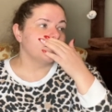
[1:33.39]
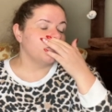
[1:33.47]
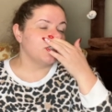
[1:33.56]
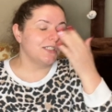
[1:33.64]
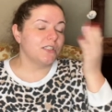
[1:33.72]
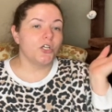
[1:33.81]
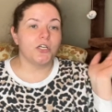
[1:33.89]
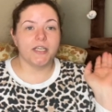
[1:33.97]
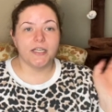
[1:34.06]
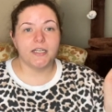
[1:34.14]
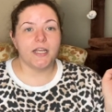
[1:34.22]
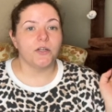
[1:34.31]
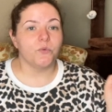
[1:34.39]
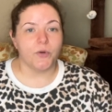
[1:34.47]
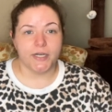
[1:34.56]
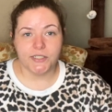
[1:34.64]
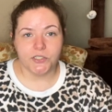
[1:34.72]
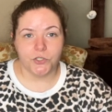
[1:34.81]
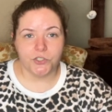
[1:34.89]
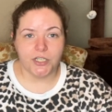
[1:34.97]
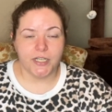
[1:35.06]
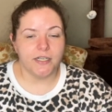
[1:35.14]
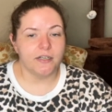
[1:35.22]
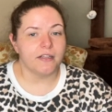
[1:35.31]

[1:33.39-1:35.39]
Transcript: was looking and researching